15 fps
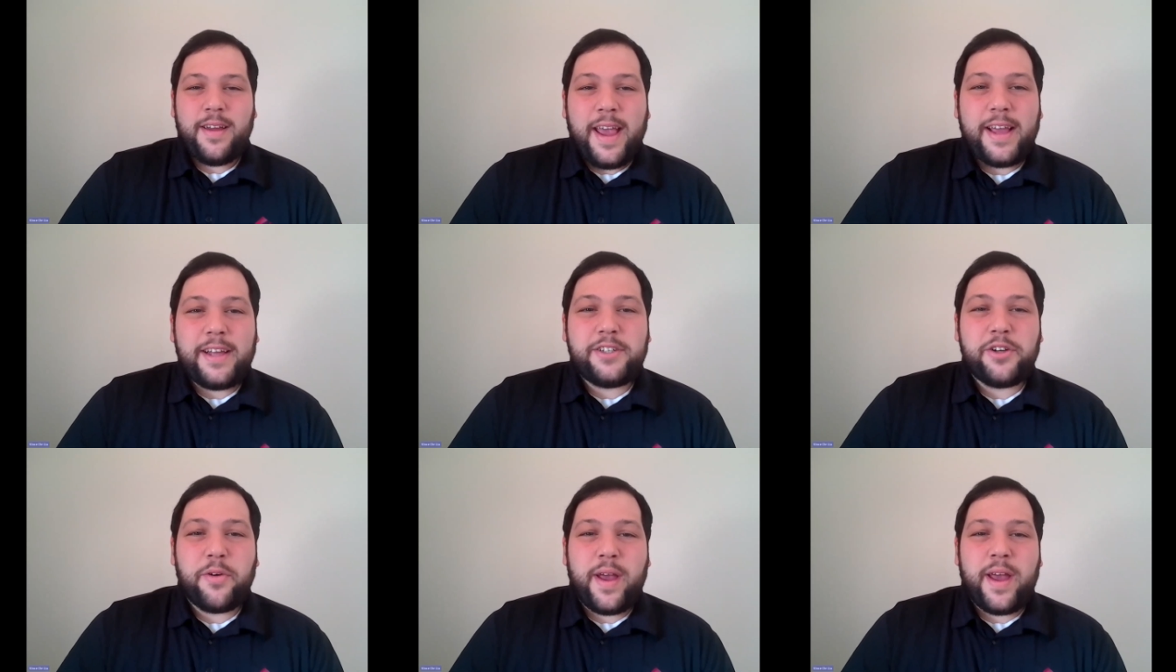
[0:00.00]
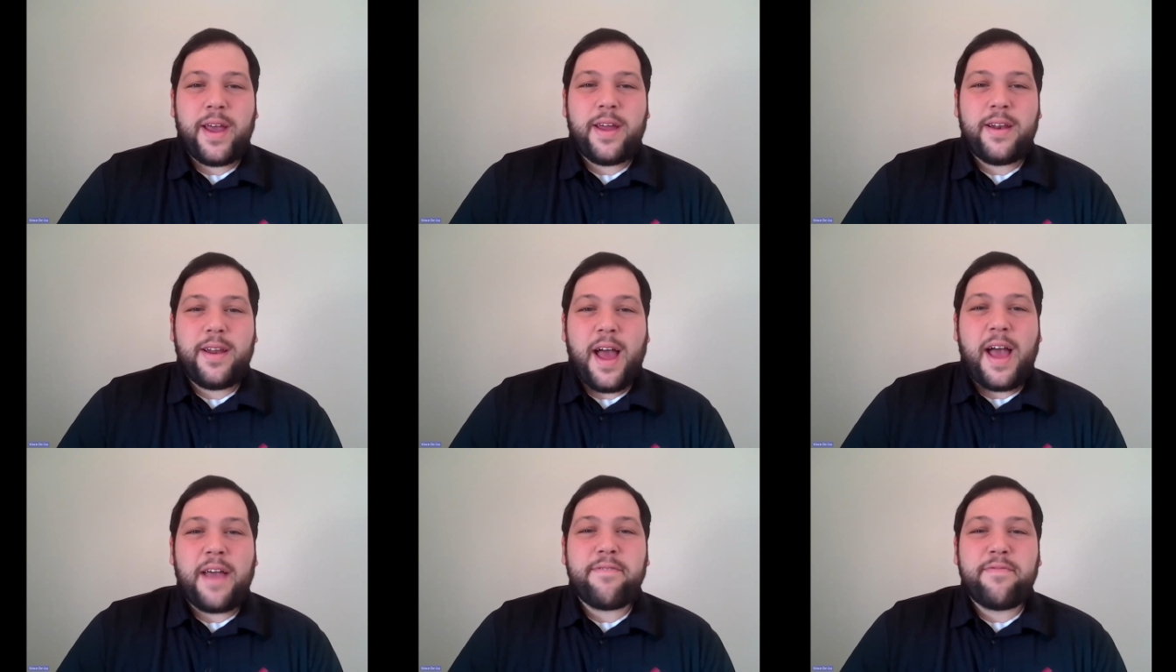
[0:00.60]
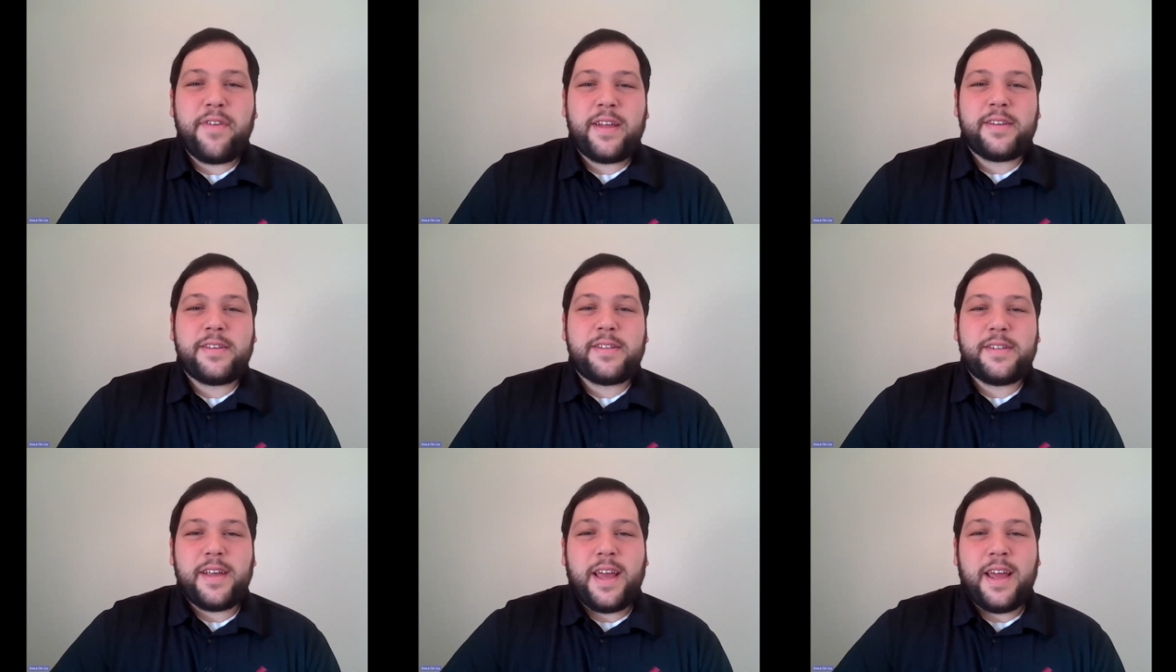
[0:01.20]
Hey Joanne, I'm
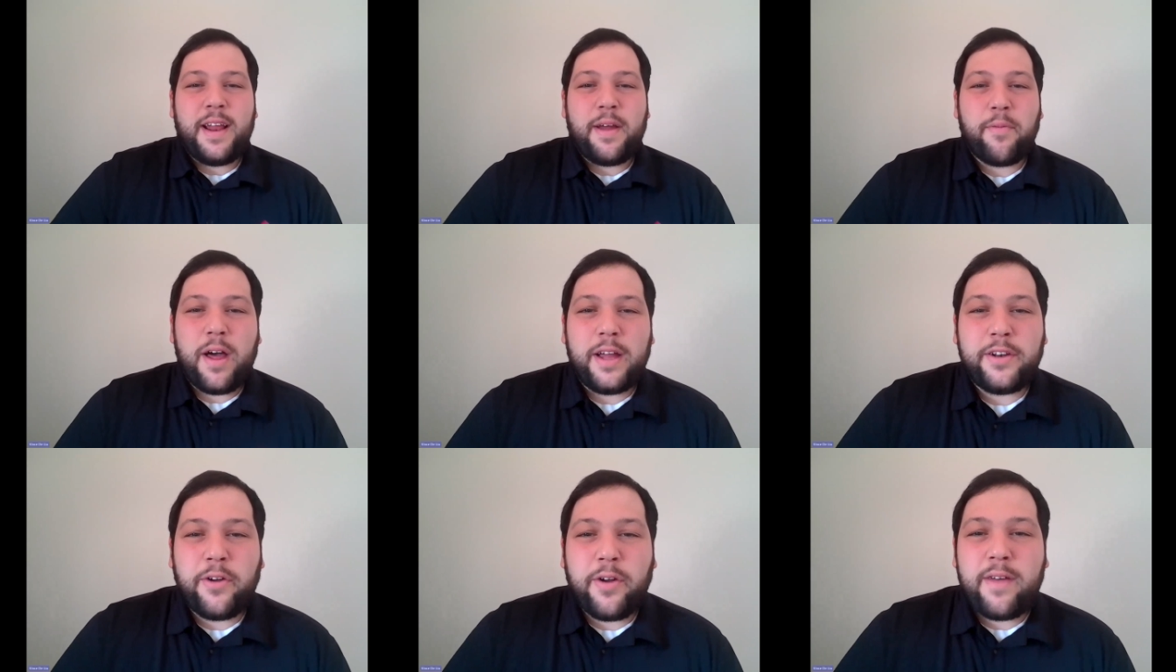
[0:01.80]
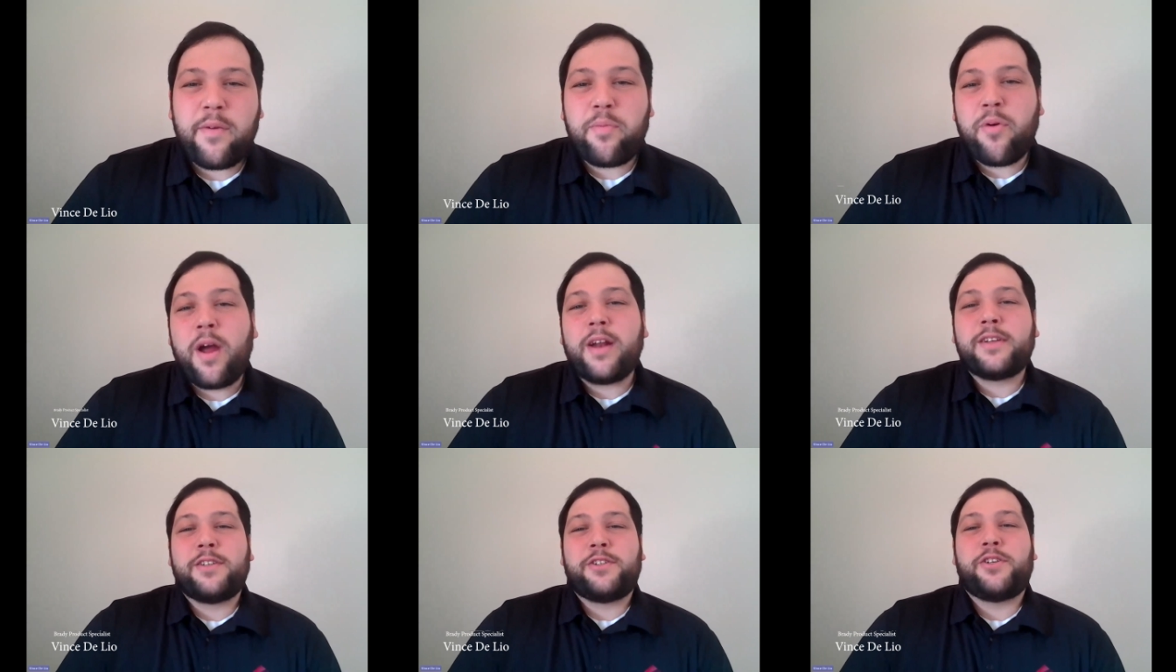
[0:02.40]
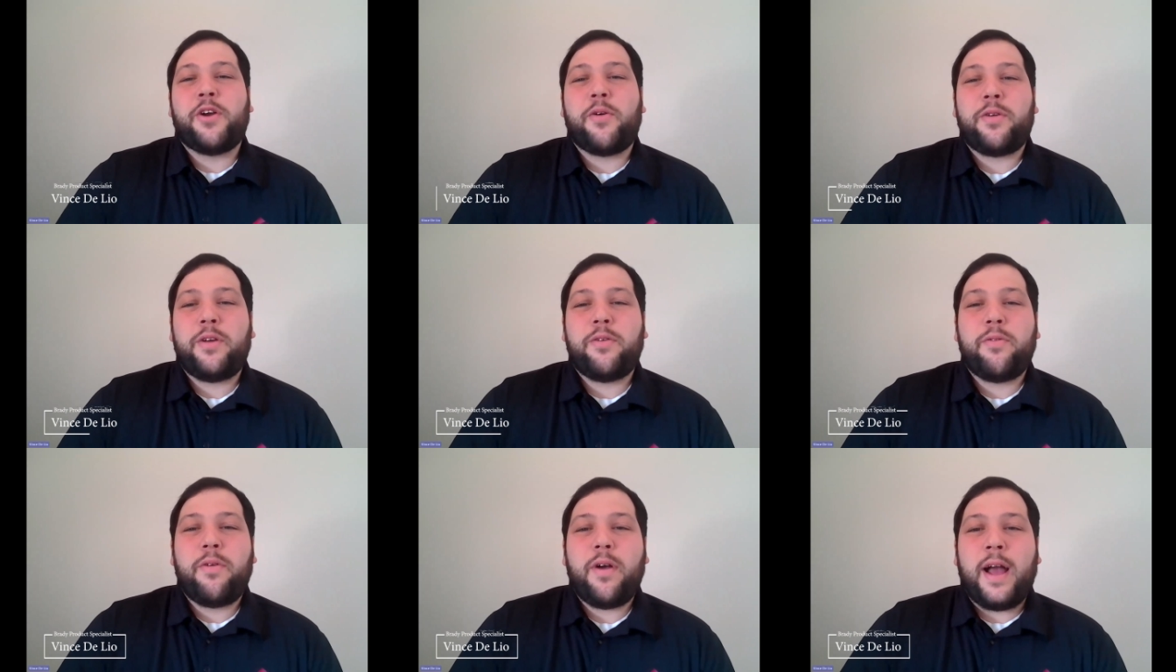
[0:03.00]
Vince, and while I don't have a product to show
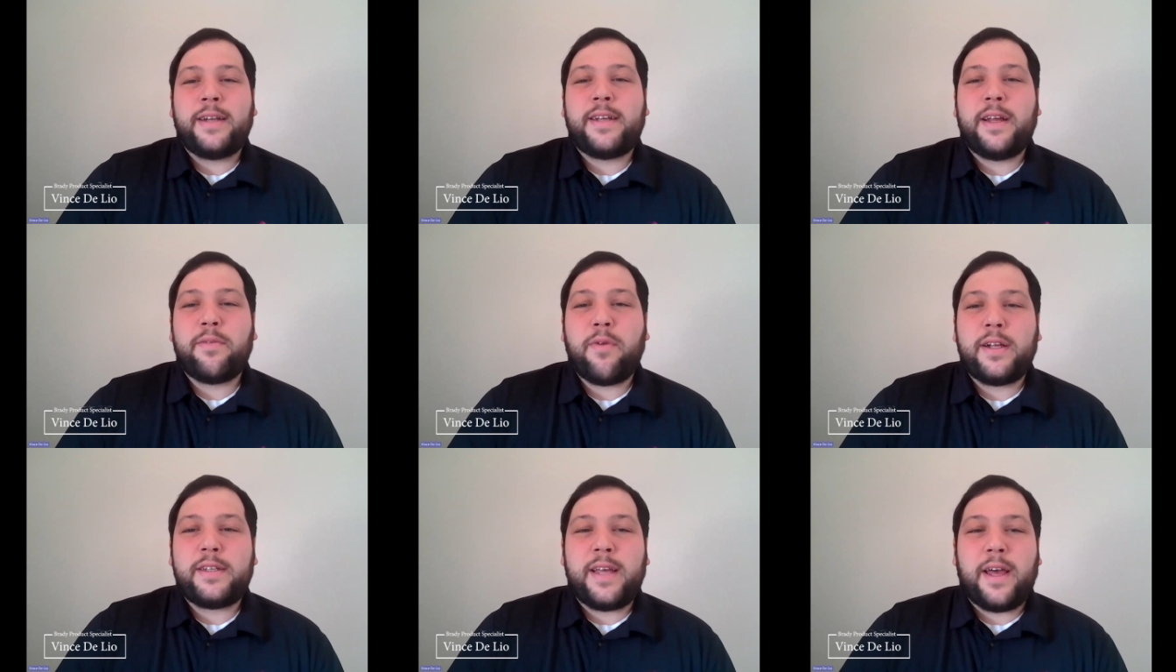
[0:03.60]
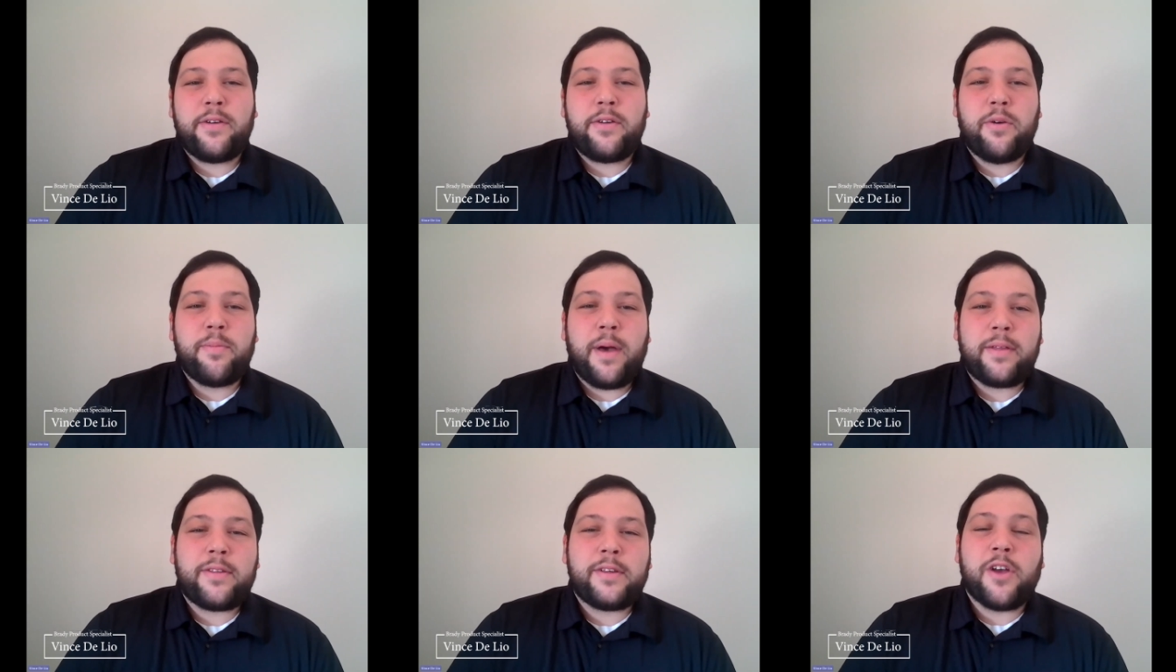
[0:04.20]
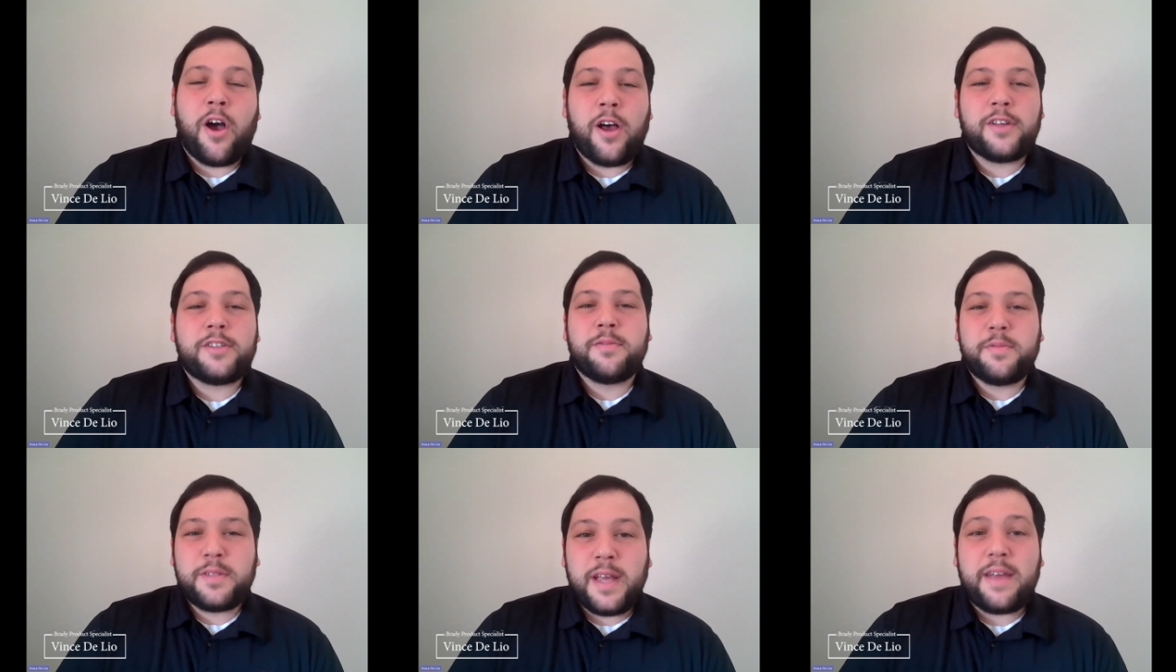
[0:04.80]
you, I did want to tell you about this
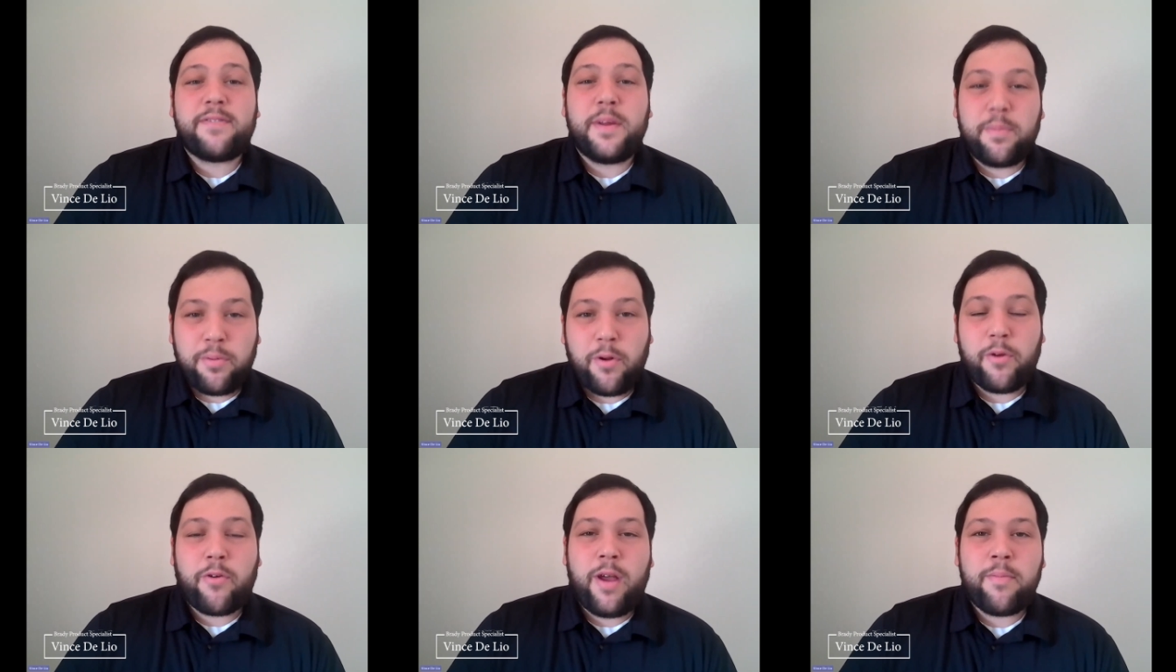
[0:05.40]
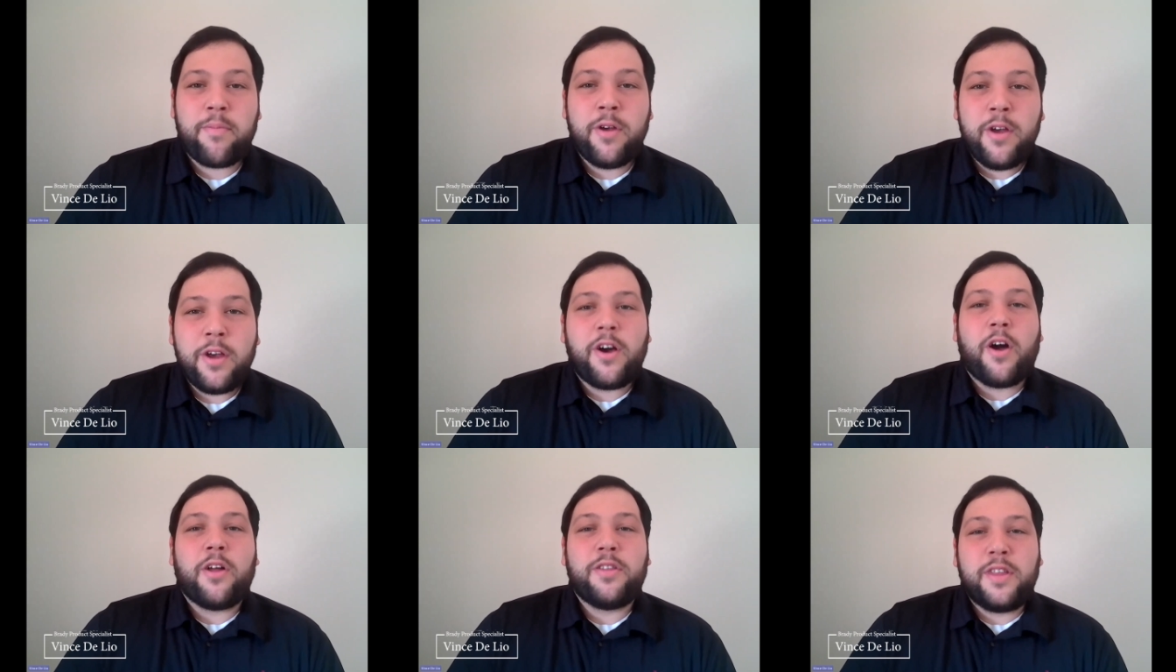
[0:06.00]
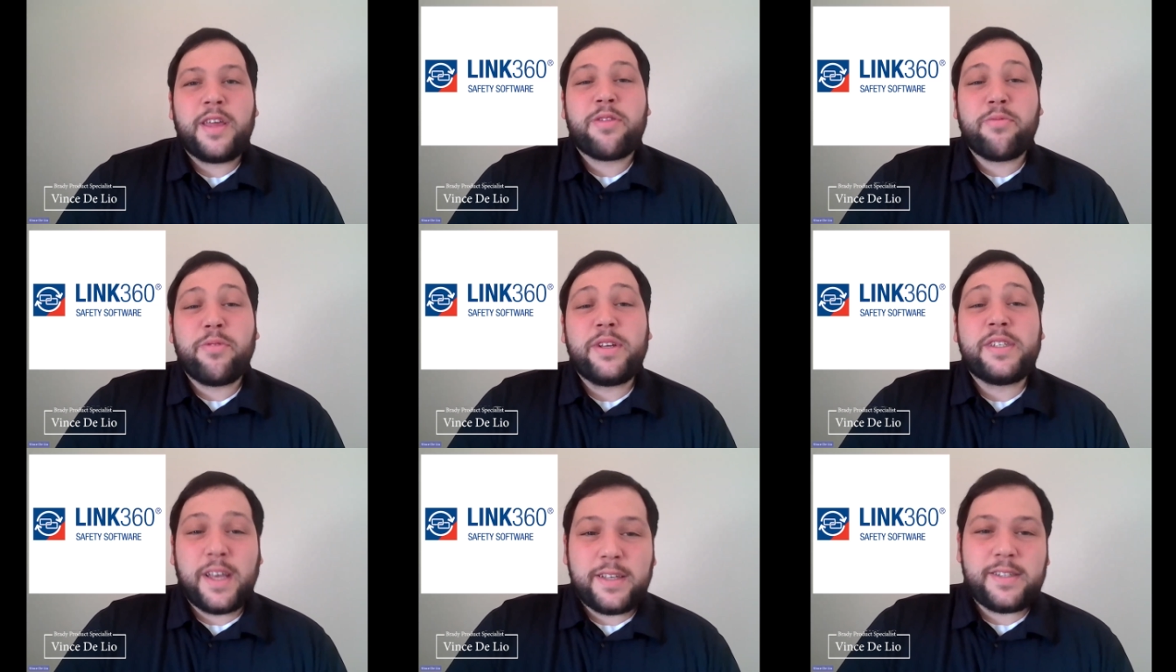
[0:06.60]
awesome safety program called Link
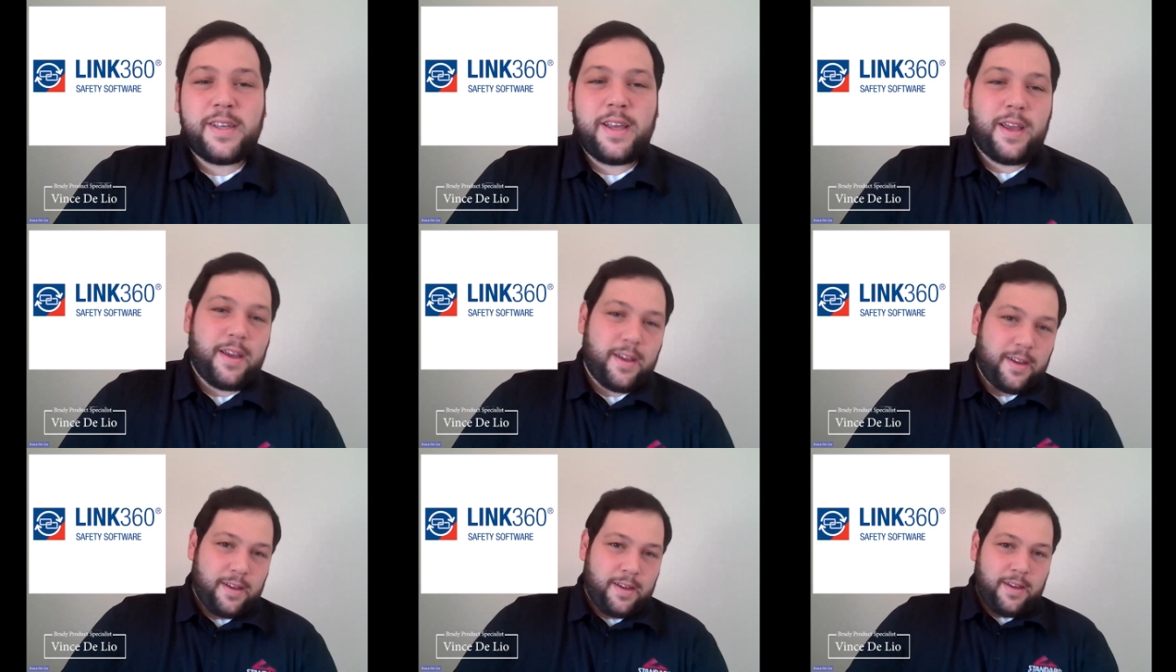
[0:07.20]
360.